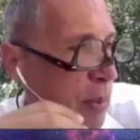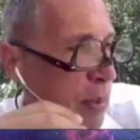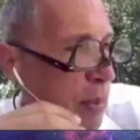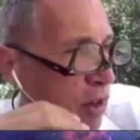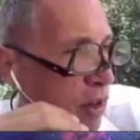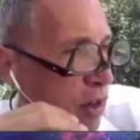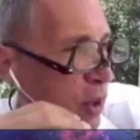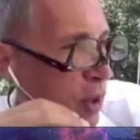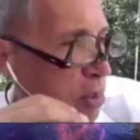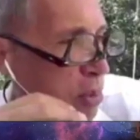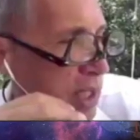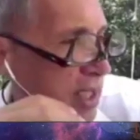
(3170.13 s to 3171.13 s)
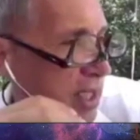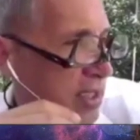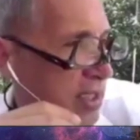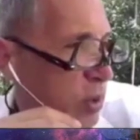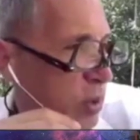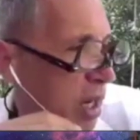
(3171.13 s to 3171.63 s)
have my microphone plugged in
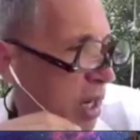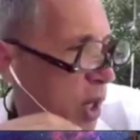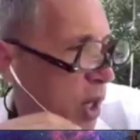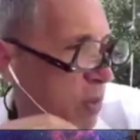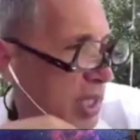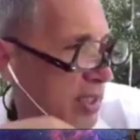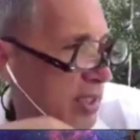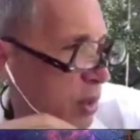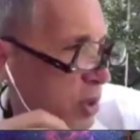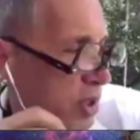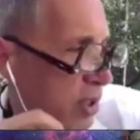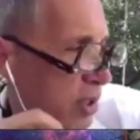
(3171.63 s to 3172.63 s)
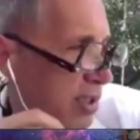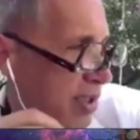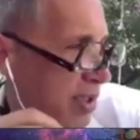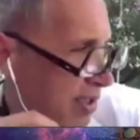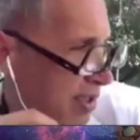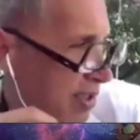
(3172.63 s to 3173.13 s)
this whole time? I hope my sound was good.